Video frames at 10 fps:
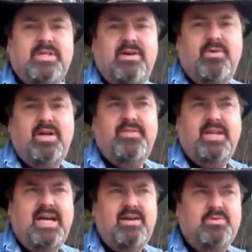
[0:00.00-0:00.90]
haven't run off the
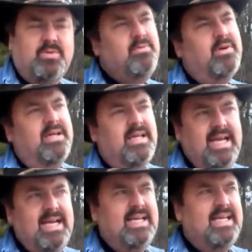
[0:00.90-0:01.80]
coyotes. We're going to run in
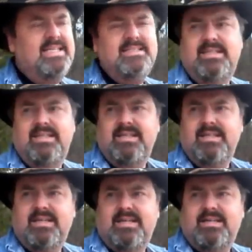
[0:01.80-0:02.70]
canine lines.
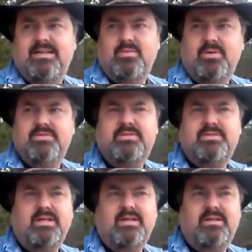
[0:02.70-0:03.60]
Uh, wolves,
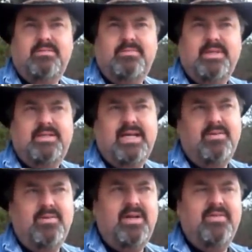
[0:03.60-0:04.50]
are they
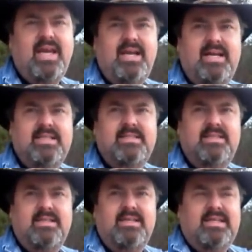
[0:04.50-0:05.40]
trying to run off canines,
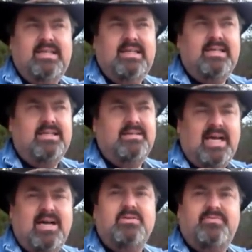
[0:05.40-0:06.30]
uh,
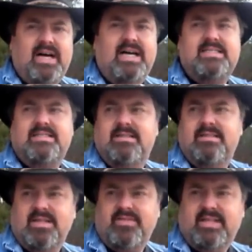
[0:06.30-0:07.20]
coyotes, fox,
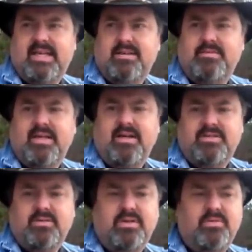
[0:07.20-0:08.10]
stuff like that, and
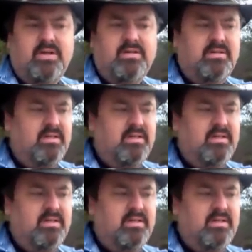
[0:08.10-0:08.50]
also going to run